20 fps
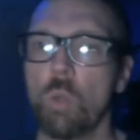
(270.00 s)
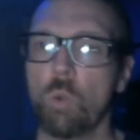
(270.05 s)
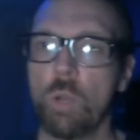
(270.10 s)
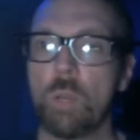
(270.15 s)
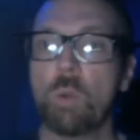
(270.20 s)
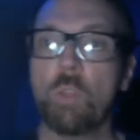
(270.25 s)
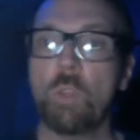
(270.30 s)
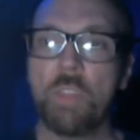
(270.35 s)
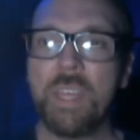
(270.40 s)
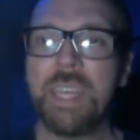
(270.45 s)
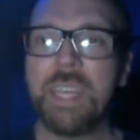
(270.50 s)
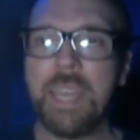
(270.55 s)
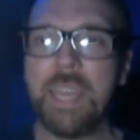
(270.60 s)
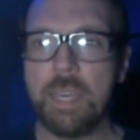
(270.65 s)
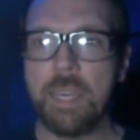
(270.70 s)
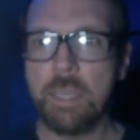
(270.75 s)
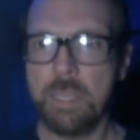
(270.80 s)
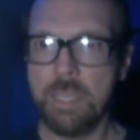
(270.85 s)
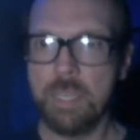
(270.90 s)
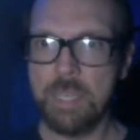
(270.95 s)
Critical
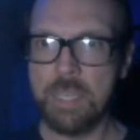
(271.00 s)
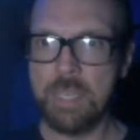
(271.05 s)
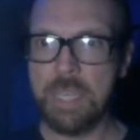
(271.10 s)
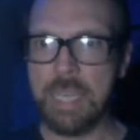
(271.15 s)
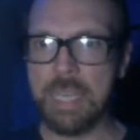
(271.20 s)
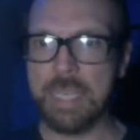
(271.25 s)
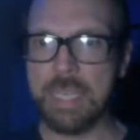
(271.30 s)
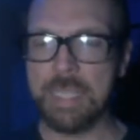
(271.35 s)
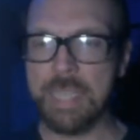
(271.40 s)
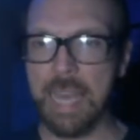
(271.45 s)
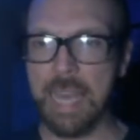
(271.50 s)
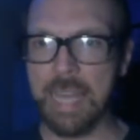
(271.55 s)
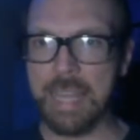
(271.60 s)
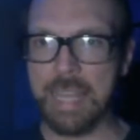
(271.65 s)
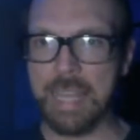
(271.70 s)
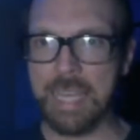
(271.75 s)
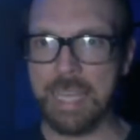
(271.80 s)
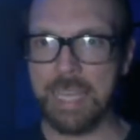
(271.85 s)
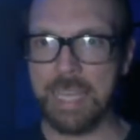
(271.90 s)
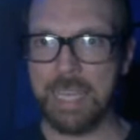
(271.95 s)
thinking is, I
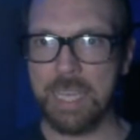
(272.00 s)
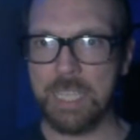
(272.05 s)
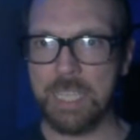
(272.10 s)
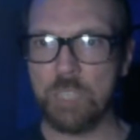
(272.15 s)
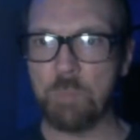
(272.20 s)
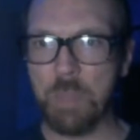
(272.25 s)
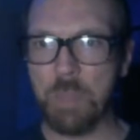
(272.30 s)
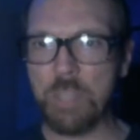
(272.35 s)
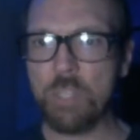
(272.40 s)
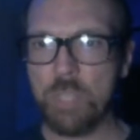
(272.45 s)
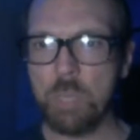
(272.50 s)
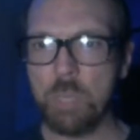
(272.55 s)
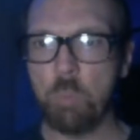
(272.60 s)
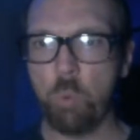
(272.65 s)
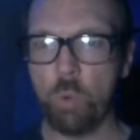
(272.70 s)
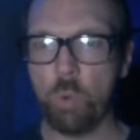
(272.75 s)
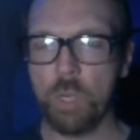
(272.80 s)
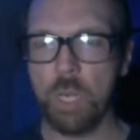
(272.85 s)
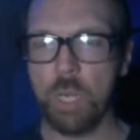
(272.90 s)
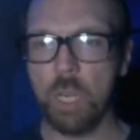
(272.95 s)
think, especially
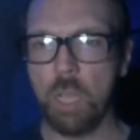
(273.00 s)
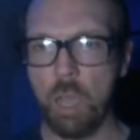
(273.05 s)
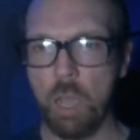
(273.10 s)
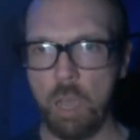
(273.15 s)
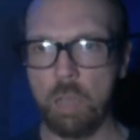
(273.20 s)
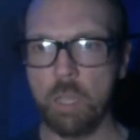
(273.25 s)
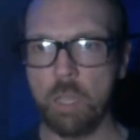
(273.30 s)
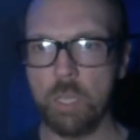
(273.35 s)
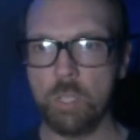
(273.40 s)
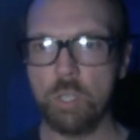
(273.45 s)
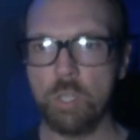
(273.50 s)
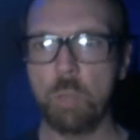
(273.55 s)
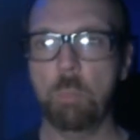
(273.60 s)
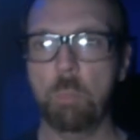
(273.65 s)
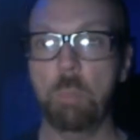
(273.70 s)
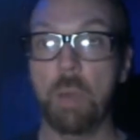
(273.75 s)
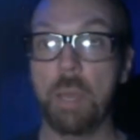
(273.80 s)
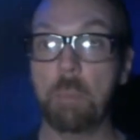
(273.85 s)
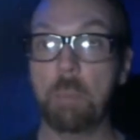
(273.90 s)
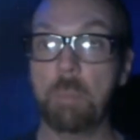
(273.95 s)
important in college,
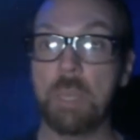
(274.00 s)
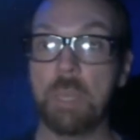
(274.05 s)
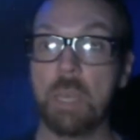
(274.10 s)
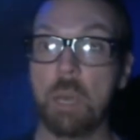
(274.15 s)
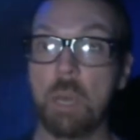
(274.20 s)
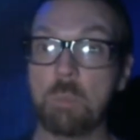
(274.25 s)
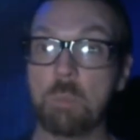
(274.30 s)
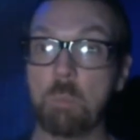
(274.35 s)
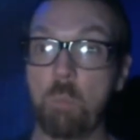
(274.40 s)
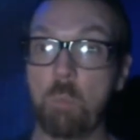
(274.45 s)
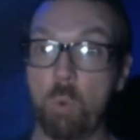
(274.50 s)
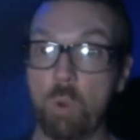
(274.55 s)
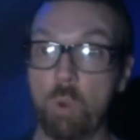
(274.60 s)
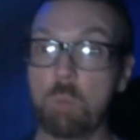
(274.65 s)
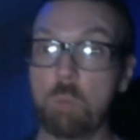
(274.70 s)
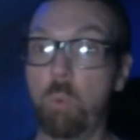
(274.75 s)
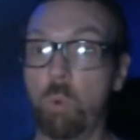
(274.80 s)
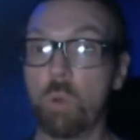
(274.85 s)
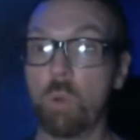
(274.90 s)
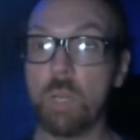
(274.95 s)
but becomes more
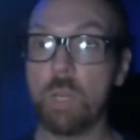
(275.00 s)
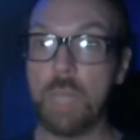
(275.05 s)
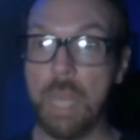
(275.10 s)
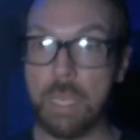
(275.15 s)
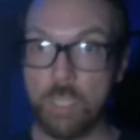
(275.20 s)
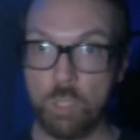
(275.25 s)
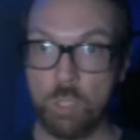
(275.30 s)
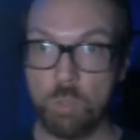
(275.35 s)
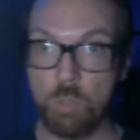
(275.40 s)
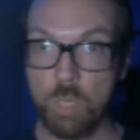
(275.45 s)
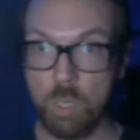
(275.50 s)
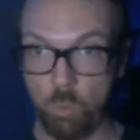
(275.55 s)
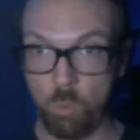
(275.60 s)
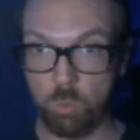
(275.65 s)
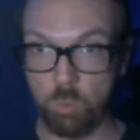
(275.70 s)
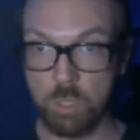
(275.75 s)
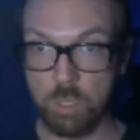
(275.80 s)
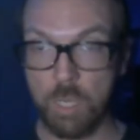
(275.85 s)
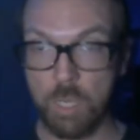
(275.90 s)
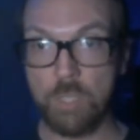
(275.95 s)
important as you get
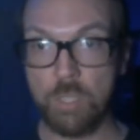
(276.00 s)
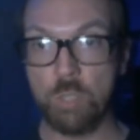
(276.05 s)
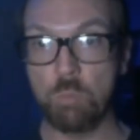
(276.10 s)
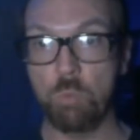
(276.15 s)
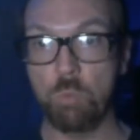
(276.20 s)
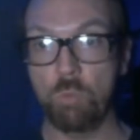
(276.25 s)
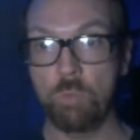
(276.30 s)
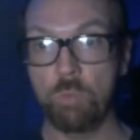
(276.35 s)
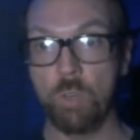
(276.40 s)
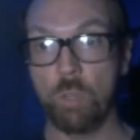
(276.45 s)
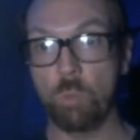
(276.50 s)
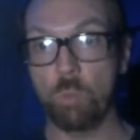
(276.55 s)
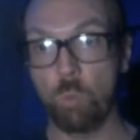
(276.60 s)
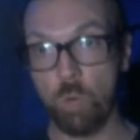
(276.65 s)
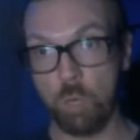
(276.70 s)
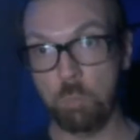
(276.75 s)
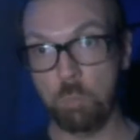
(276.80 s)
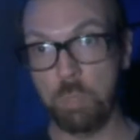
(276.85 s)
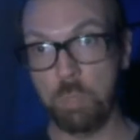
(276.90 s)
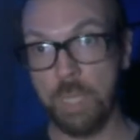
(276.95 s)
older, as you move into the
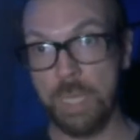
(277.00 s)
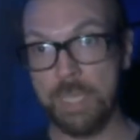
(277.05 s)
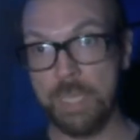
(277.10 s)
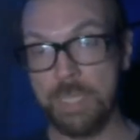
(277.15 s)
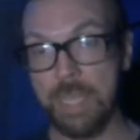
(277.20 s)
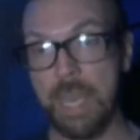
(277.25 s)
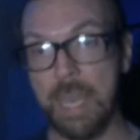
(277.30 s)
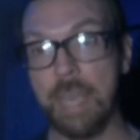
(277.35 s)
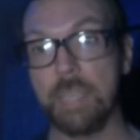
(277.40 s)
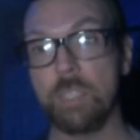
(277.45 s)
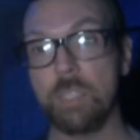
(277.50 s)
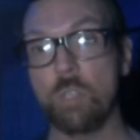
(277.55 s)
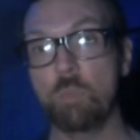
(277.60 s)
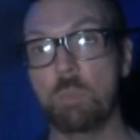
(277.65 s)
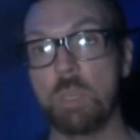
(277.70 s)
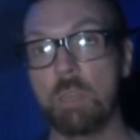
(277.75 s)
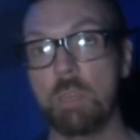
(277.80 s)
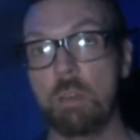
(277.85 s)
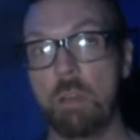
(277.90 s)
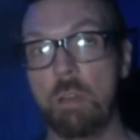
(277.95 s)
workplace, as
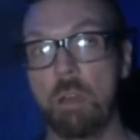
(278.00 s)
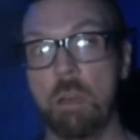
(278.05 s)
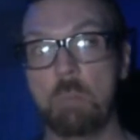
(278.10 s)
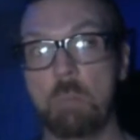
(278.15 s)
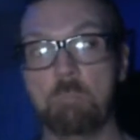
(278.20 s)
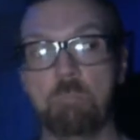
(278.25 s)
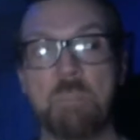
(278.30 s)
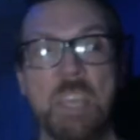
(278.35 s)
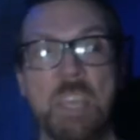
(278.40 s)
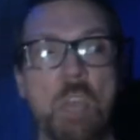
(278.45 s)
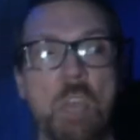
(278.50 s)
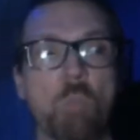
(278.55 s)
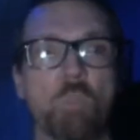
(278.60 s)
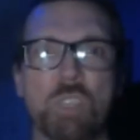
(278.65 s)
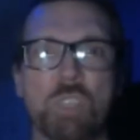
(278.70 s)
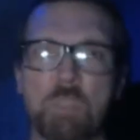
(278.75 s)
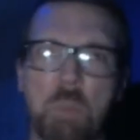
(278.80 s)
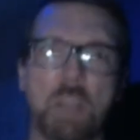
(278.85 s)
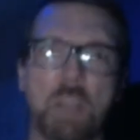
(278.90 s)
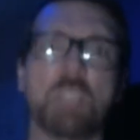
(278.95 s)
you become
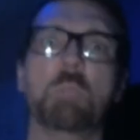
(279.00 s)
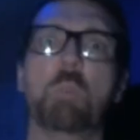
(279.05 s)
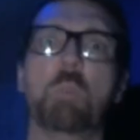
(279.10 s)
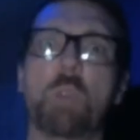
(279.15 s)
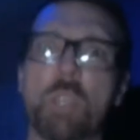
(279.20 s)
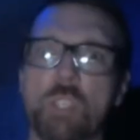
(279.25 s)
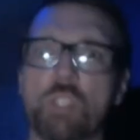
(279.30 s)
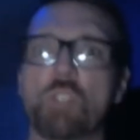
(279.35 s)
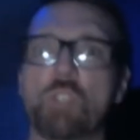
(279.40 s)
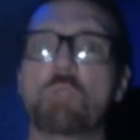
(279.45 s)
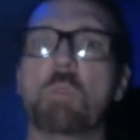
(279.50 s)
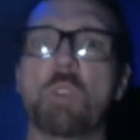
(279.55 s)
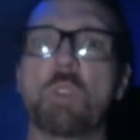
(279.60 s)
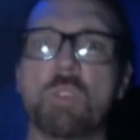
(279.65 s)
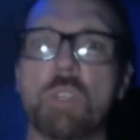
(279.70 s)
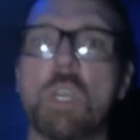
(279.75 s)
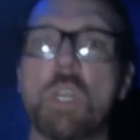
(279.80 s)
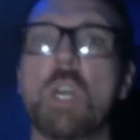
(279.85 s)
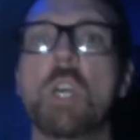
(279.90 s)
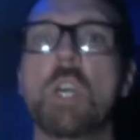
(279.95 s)
responsible
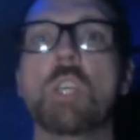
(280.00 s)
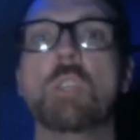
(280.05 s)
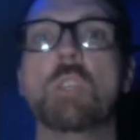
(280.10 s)
consumers.